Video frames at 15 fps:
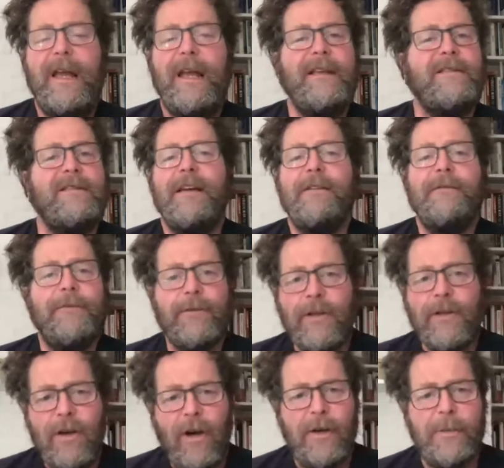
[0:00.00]
it's like for
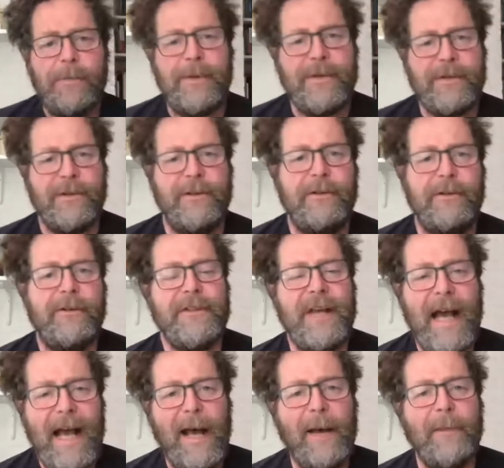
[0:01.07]
the carpenter
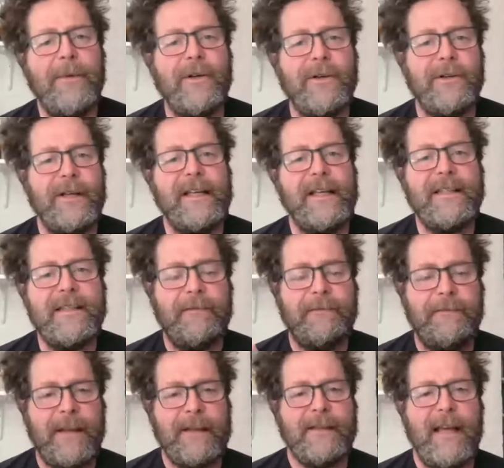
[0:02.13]
the hammer is a
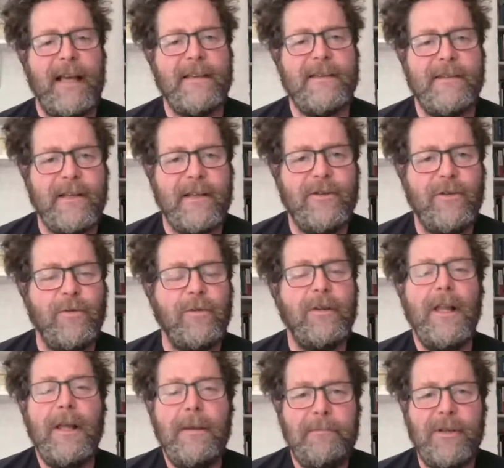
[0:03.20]
fantastic tool